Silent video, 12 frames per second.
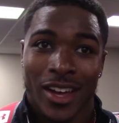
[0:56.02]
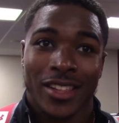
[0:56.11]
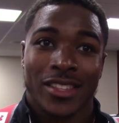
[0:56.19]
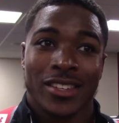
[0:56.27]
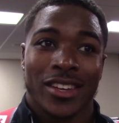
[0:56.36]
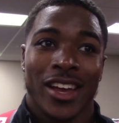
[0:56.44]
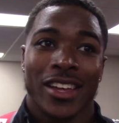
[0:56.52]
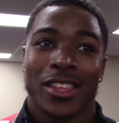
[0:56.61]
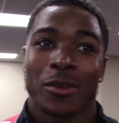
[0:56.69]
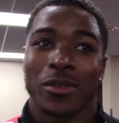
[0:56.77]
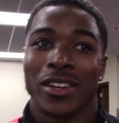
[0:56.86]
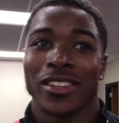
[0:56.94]
I
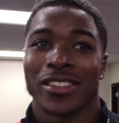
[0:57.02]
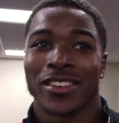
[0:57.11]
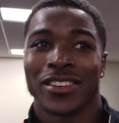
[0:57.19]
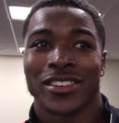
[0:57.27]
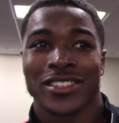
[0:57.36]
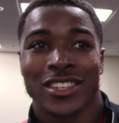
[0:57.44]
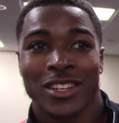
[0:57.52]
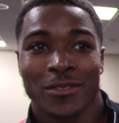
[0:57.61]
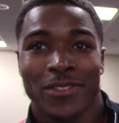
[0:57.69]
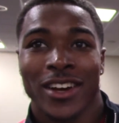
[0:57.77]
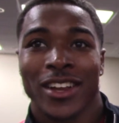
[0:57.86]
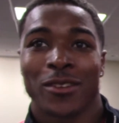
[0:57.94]
think we need to
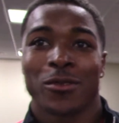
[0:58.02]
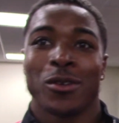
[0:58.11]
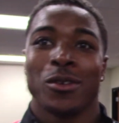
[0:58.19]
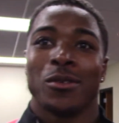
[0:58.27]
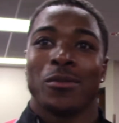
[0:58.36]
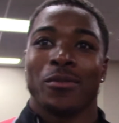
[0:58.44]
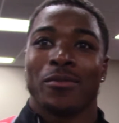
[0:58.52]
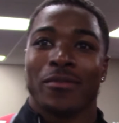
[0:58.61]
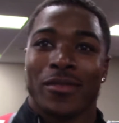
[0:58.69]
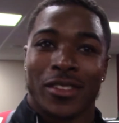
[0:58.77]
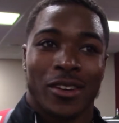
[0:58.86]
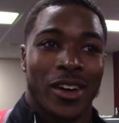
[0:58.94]
solidify that role,
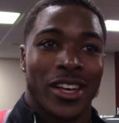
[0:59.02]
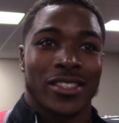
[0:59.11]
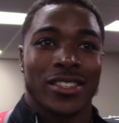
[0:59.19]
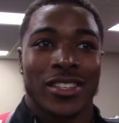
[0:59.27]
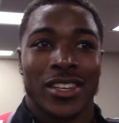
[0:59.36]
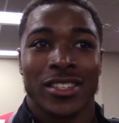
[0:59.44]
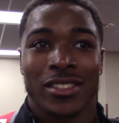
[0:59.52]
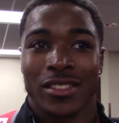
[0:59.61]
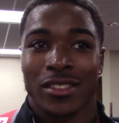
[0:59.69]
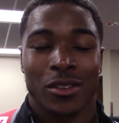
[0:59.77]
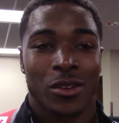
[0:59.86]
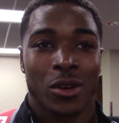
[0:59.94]
you know, as the
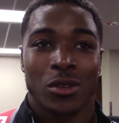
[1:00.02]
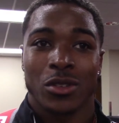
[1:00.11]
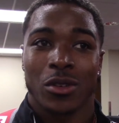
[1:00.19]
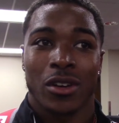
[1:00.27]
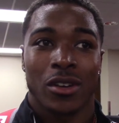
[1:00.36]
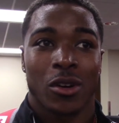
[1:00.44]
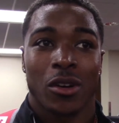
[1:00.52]
season, you know, goes on.